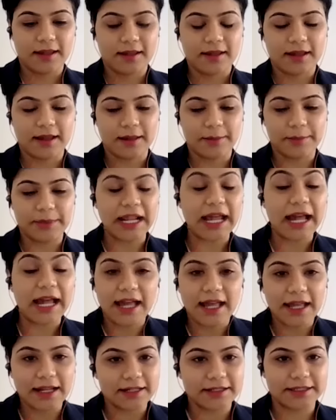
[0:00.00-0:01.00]
I mean, I
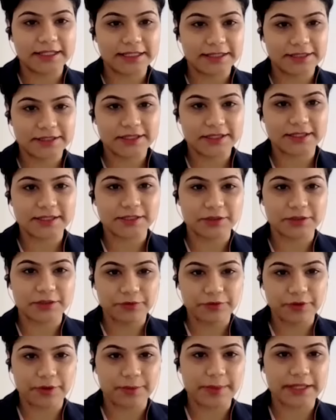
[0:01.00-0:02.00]
had a distance
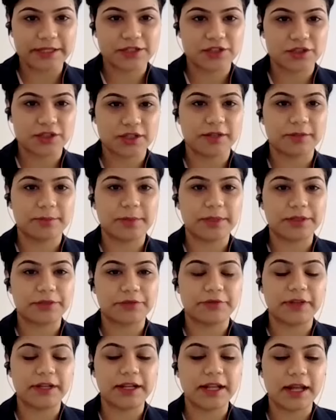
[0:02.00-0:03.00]
from HHL, but
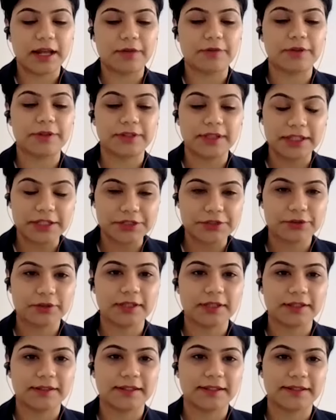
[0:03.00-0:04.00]
when I was into
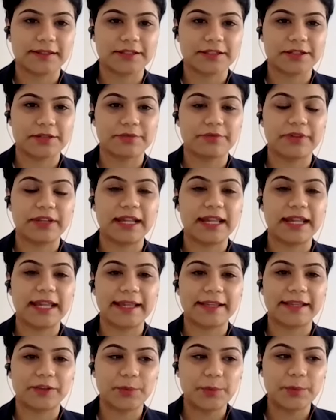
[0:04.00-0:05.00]
the system, when I
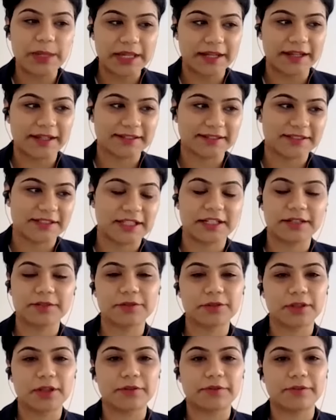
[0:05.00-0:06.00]
experienced it
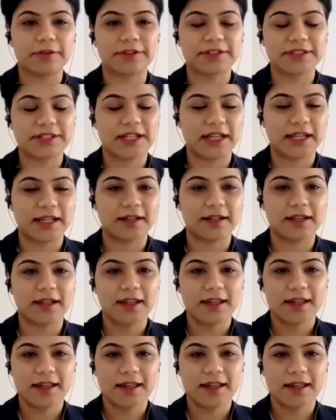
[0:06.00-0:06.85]
the first hand,